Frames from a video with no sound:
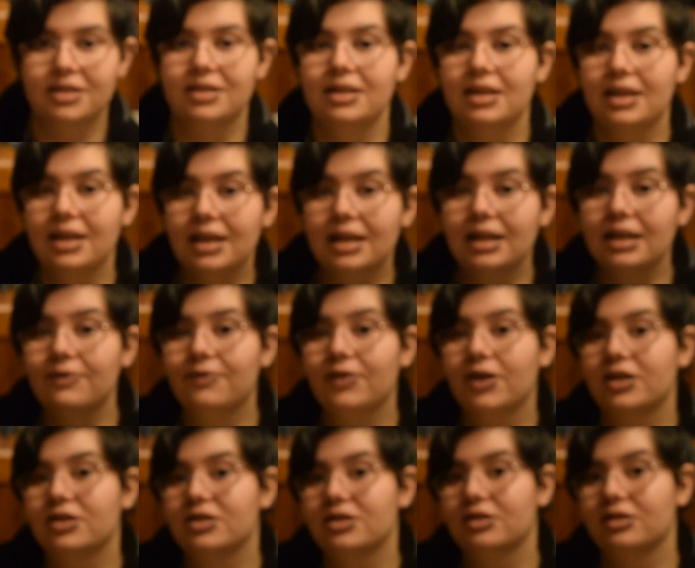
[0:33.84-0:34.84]
nearly
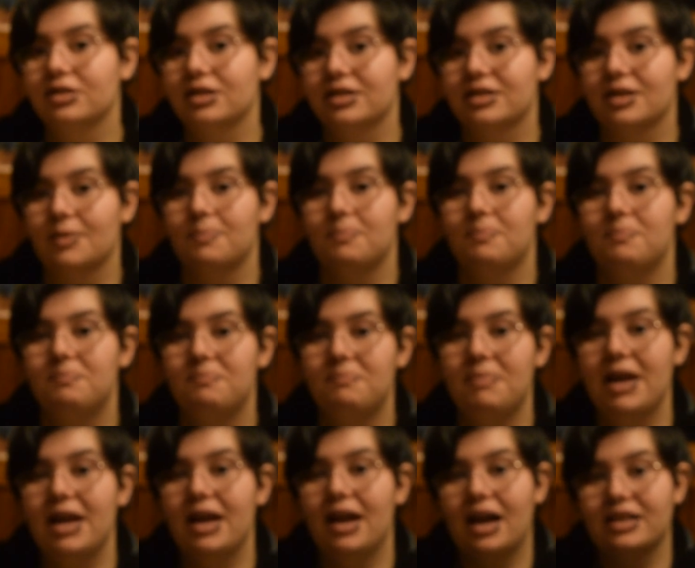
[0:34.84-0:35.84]
functional as a
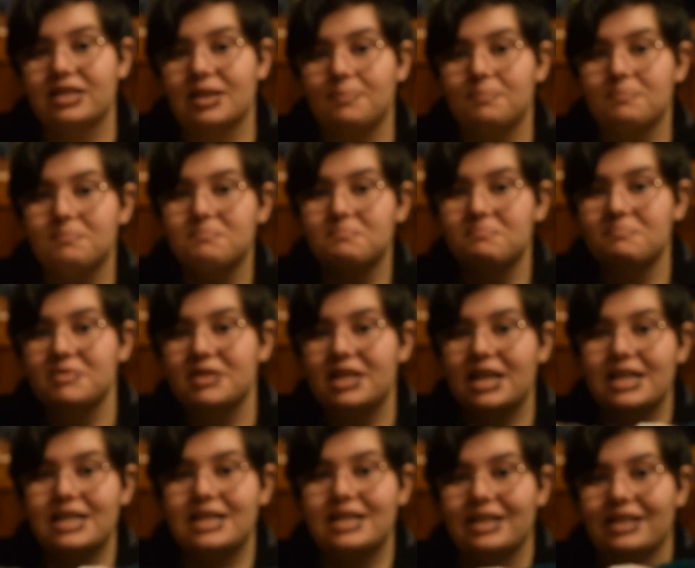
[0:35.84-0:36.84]

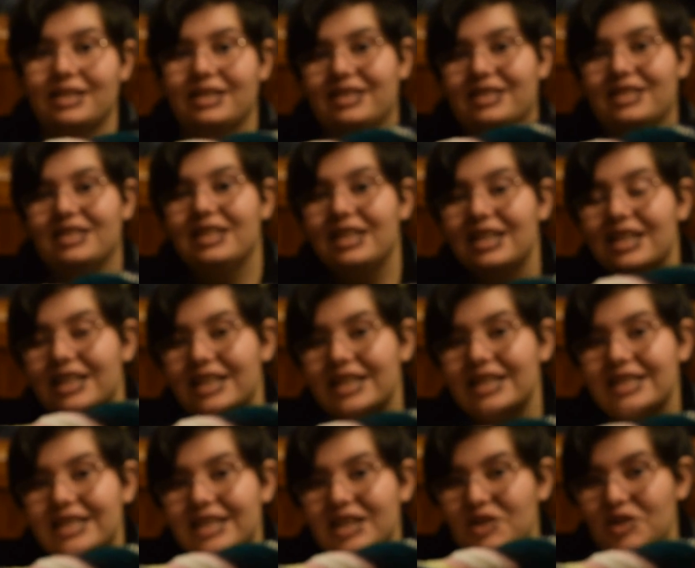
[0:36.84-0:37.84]
blanket. It's nearly
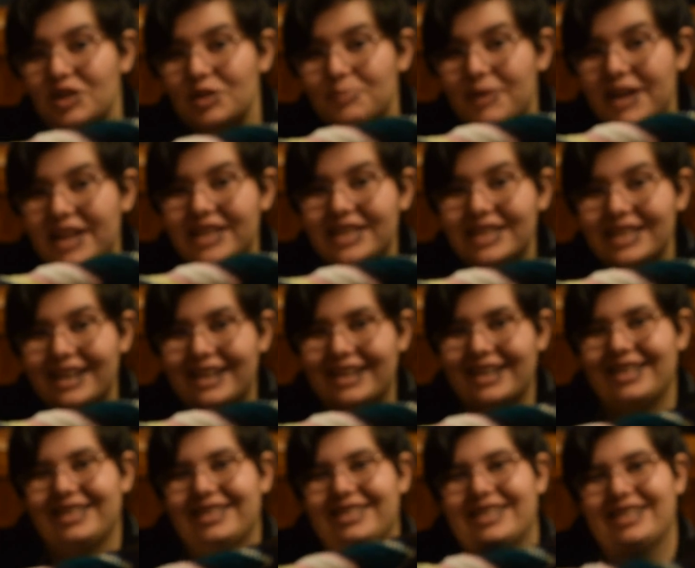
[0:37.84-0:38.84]
single bed
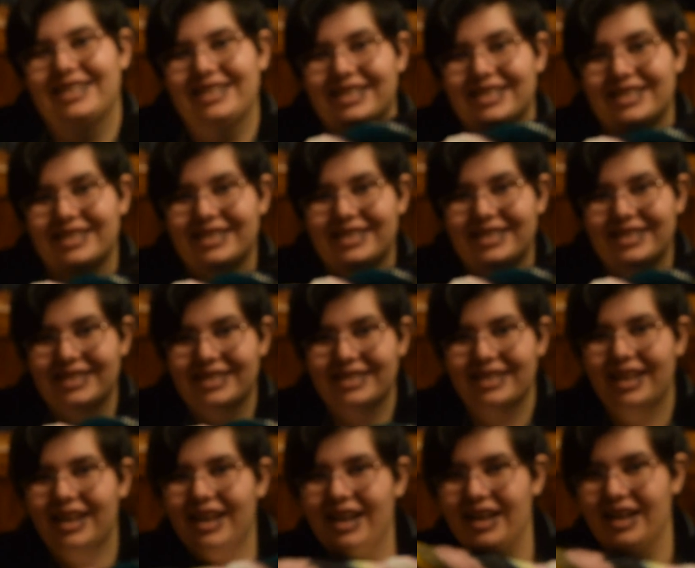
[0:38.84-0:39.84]
sized. Yes.
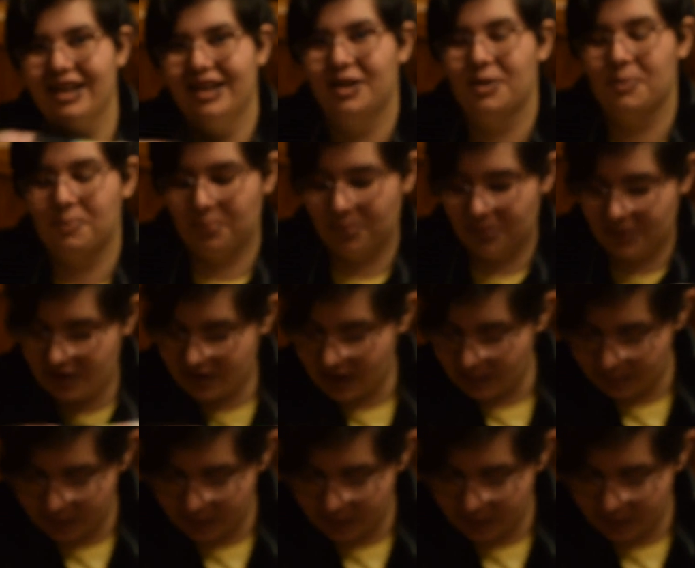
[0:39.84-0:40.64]
At that